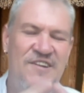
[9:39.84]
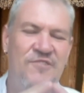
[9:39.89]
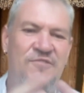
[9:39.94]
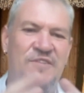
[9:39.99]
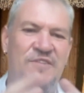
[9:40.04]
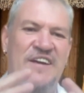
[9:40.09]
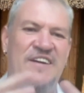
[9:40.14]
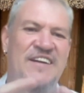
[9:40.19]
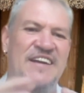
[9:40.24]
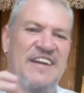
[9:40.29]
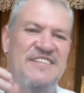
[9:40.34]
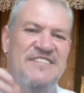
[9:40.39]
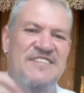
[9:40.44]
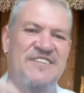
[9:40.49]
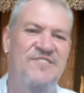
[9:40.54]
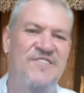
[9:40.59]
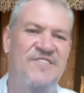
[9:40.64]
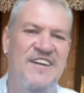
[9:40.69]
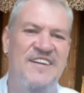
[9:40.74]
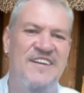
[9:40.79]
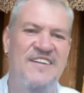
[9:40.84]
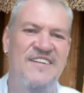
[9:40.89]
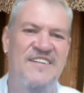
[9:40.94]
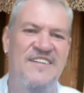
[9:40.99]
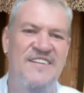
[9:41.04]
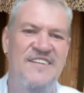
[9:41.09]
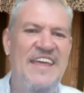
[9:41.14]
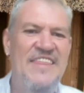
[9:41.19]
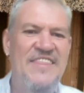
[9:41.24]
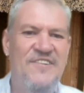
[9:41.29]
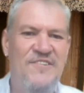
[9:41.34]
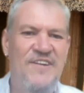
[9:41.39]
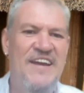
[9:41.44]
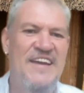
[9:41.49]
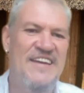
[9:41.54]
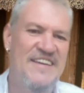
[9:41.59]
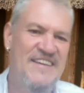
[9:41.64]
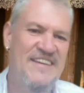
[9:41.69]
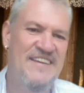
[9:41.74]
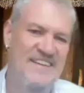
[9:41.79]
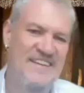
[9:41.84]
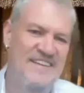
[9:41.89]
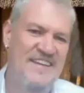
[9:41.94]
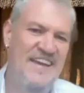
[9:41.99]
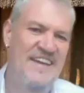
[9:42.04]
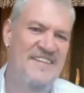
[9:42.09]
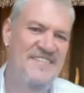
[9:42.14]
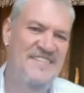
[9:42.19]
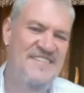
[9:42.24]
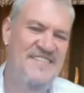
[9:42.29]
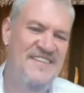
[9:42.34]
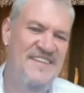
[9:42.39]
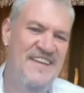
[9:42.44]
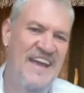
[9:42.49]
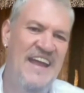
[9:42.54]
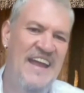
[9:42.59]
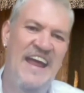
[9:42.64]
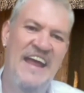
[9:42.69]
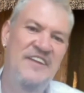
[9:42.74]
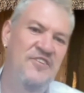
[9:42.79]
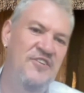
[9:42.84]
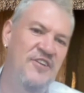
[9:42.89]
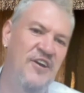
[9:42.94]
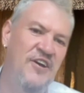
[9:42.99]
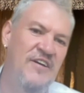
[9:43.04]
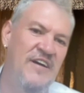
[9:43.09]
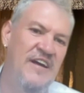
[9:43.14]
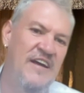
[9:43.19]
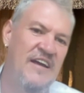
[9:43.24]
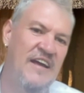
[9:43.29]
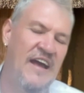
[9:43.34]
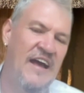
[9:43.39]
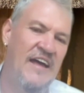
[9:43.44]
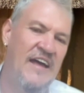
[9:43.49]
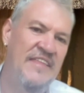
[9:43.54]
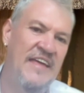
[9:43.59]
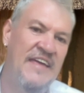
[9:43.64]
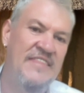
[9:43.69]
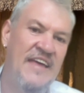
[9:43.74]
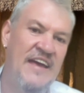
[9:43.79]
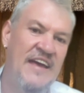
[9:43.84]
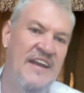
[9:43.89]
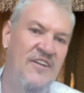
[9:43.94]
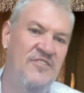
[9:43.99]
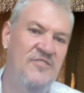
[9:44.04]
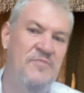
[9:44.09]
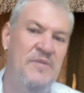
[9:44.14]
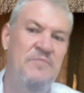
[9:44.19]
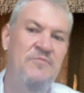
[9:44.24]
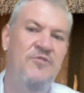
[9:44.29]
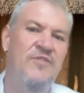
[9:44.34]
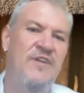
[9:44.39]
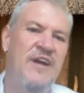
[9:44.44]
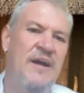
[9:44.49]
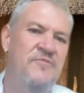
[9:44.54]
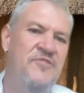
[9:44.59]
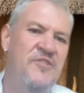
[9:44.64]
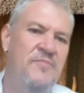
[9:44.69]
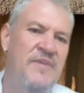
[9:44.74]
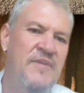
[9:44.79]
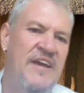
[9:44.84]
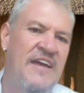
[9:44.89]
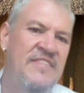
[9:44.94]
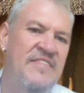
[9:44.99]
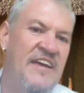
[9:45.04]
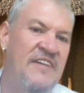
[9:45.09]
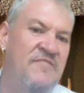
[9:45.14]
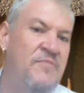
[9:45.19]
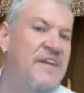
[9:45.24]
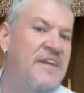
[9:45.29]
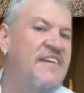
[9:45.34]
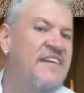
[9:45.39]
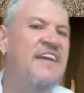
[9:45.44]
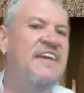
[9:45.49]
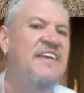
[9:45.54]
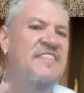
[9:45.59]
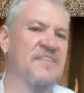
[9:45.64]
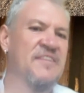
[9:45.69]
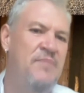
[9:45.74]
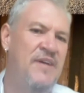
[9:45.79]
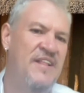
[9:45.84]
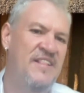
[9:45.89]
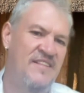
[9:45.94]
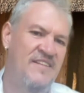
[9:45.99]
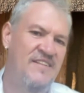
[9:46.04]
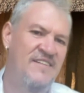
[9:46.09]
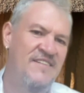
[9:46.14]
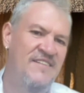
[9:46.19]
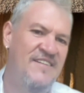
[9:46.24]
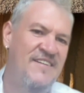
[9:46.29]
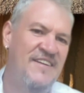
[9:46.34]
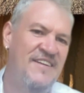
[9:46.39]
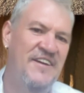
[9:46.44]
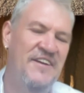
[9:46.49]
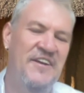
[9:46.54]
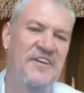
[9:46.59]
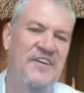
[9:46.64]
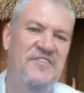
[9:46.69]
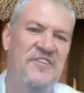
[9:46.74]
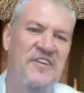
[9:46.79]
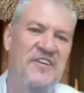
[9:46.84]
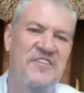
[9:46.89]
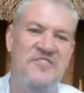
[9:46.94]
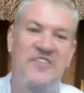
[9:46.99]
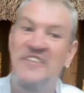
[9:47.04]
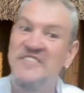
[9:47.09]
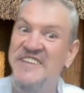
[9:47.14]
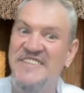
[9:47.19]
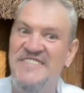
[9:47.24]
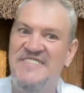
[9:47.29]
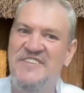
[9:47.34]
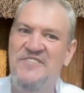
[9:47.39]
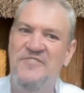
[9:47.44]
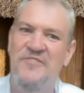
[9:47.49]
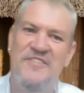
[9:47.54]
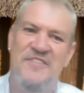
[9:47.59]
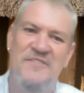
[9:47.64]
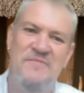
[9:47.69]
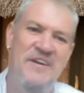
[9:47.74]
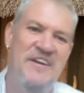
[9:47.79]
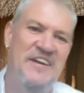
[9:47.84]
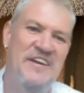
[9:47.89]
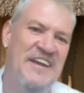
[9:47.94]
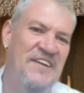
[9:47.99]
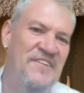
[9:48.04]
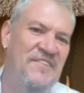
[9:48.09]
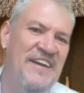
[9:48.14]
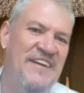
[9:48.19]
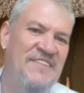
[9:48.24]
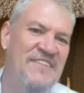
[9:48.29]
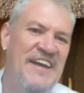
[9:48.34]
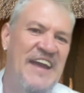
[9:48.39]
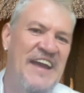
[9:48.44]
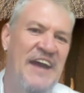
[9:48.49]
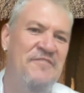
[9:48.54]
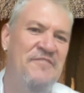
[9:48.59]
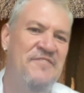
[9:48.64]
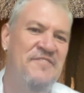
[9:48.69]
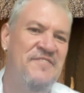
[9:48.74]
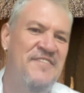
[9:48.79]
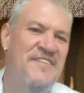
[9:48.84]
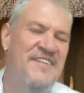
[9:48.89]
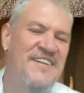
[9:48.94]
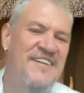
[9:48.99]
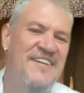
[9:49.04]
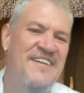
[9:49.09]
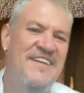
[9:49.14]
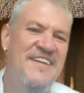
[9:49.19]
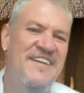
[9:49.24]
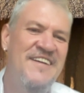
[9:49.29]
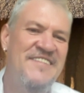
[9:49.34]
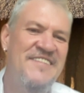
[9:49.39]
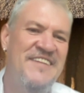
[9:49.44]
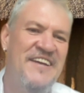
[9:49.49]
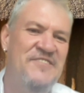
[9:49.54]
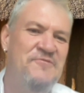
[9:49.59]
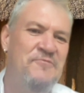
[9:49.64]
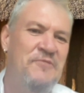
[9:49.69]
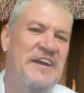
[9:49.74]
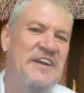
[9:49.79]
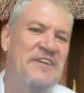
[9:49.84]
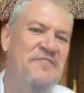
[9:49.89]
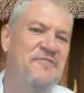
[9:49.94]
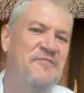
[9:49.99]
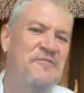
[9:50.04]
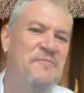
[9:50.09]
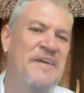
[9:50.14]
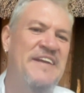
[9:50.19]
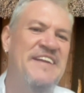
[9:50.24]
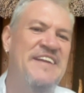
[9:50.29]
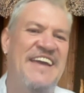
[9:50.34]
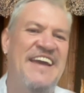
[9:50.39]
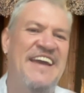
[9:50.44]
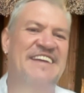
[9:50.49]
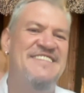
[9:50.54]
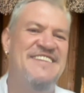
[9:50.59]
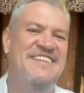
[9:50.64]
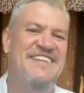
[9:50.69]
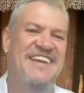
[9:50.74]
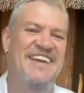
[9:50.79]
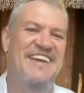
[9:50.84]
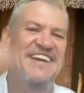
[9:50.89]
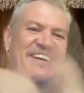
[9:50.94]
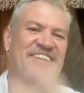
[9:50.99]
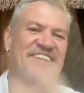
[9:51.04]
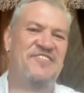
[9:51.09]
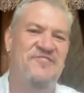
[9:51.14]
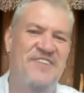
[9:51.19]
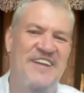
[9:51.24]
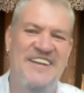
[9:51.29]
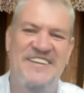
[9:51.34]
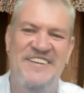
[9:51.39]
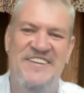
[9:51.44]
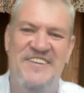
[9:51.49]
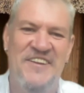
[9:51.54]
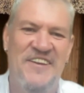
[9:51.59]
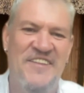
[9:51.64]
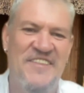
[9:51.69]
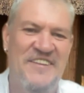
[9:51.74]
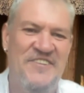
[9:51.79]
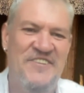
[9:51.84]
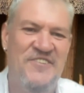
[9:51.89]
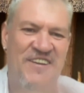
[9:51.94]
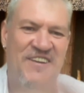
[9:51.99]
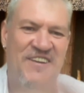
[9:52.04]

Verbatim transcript: reconnection work. Other way, yes. And, and you know, uh, there, there are a lot of people who come to me and they've been taking the pill. You know, so it's not just in North America. We we have such wonderful medication here as well. You know that you